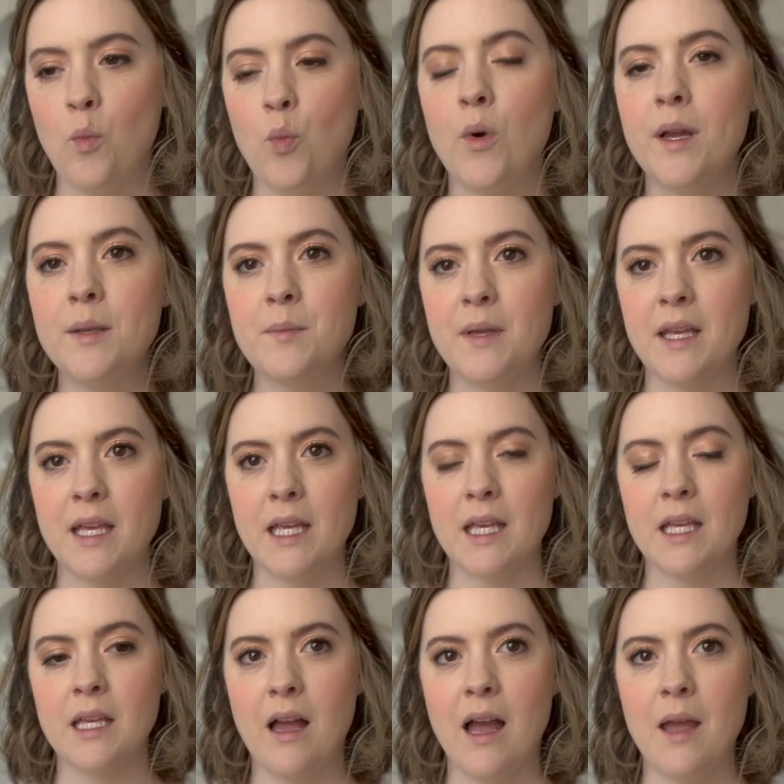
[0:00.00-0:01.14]
One
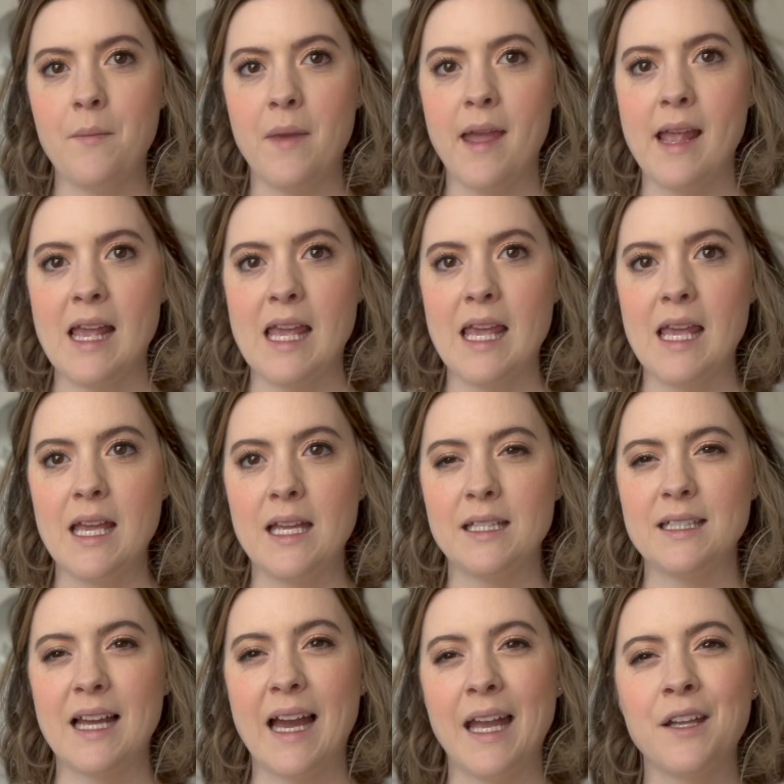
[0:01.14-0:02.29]
being, I'm a
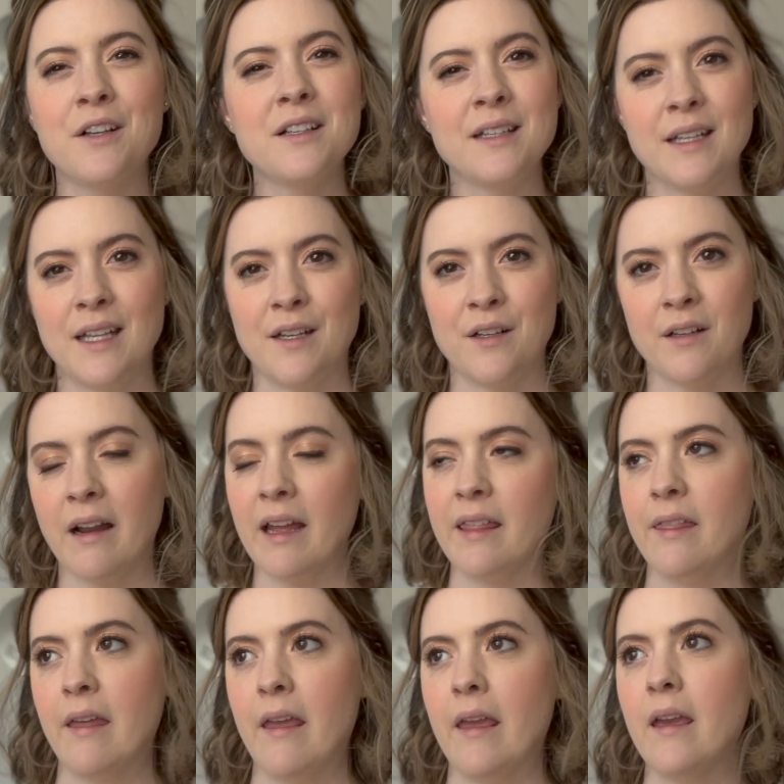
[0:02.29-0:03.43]
tighter knitter, I
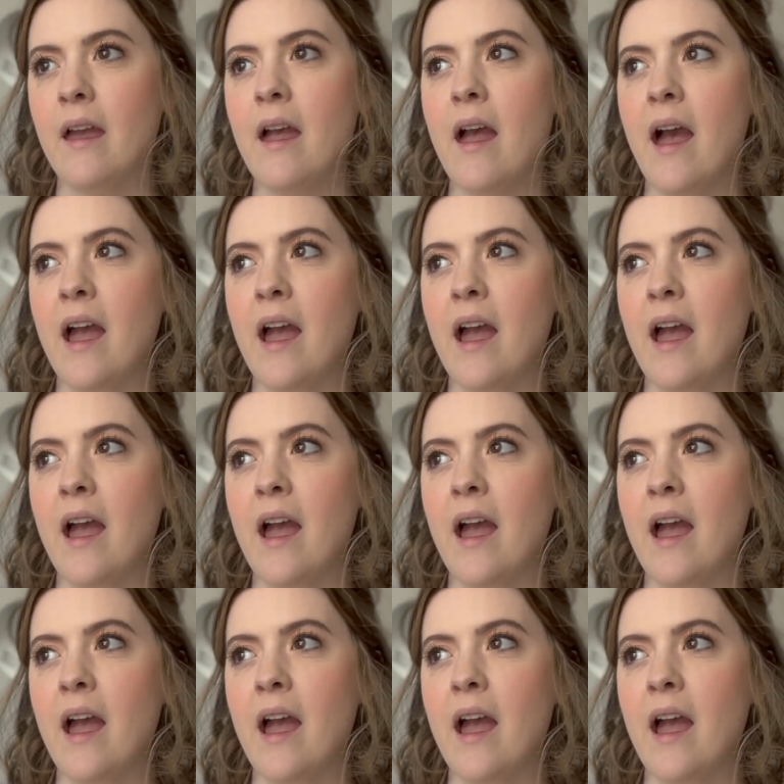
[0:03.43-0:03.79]
think.